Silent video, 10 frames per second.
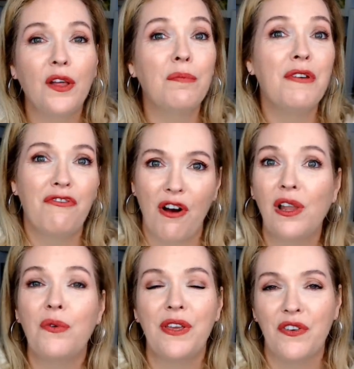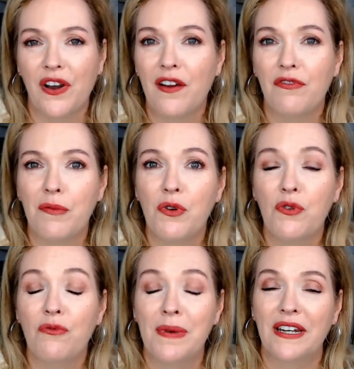they'll be following your every
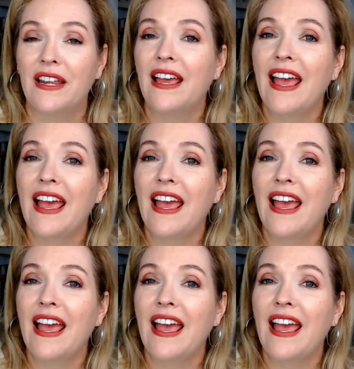movement.